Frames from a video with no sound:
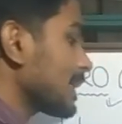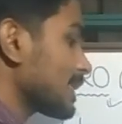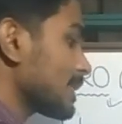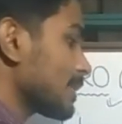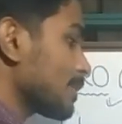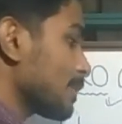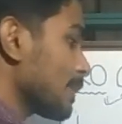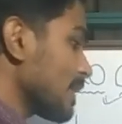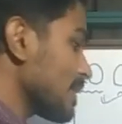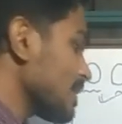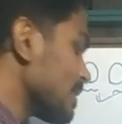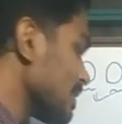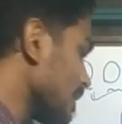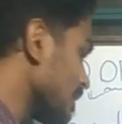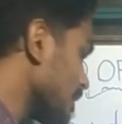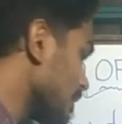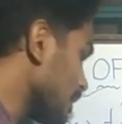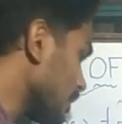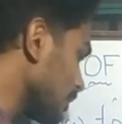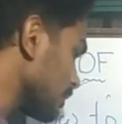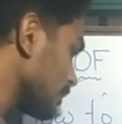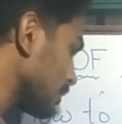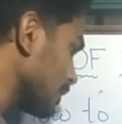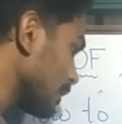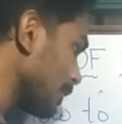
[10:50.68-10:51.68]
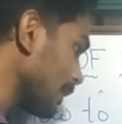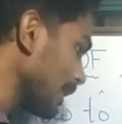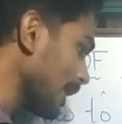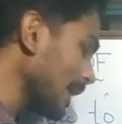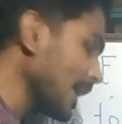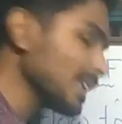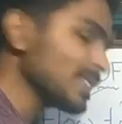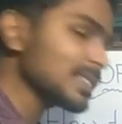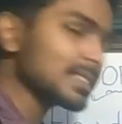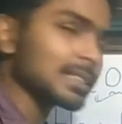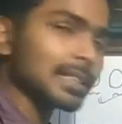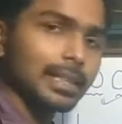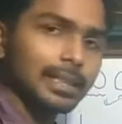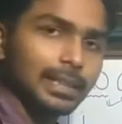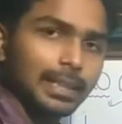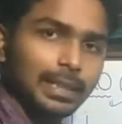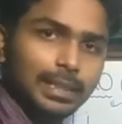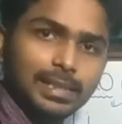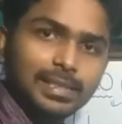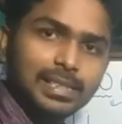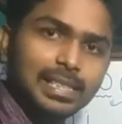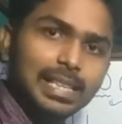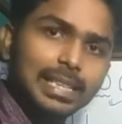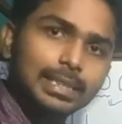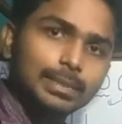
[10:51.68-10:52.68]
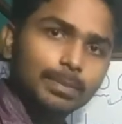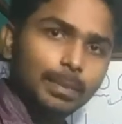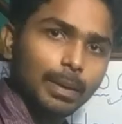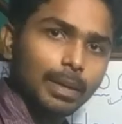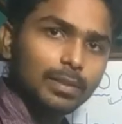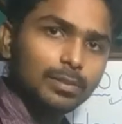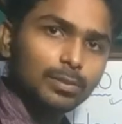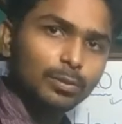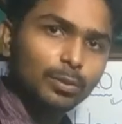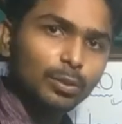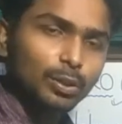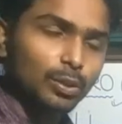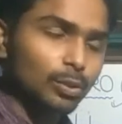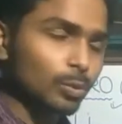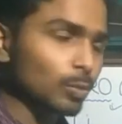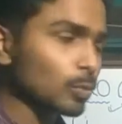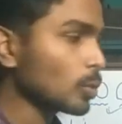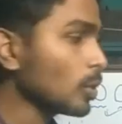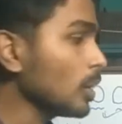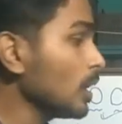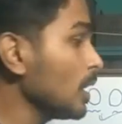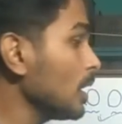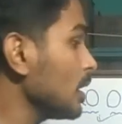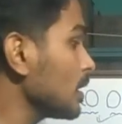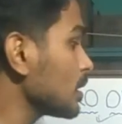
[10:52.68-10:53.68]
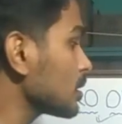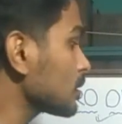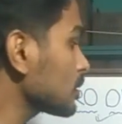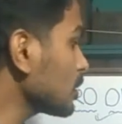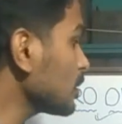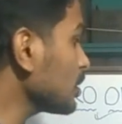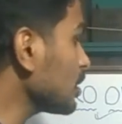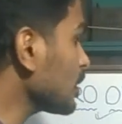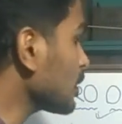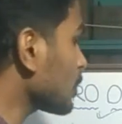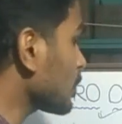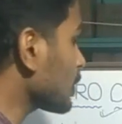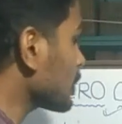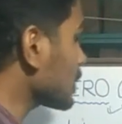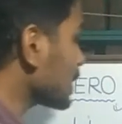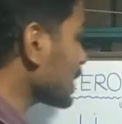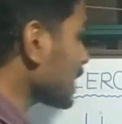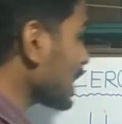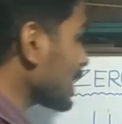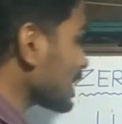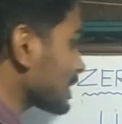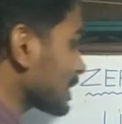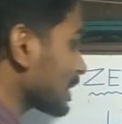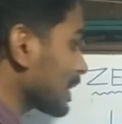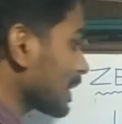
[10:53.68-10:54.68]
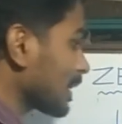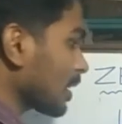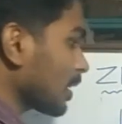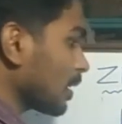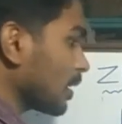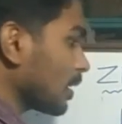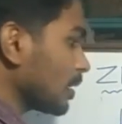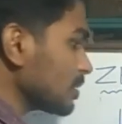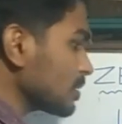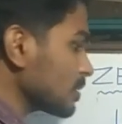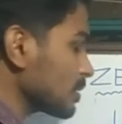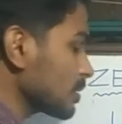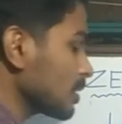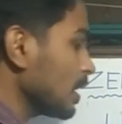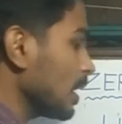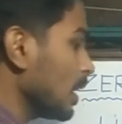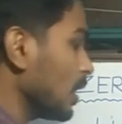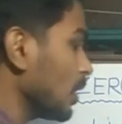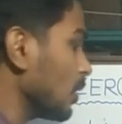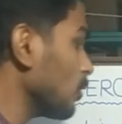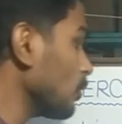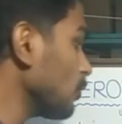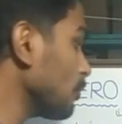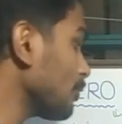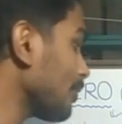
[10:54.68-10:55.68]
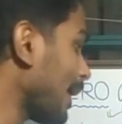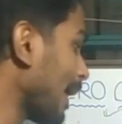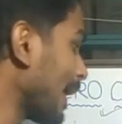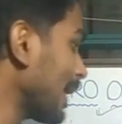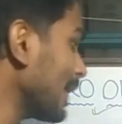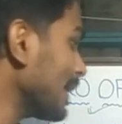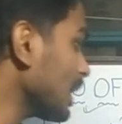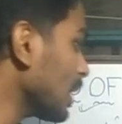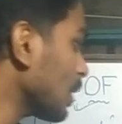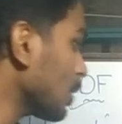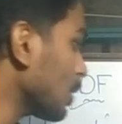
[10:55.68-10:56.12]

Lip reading: expressed in the terms of x, and that is x minus root 2. So the question asking us to find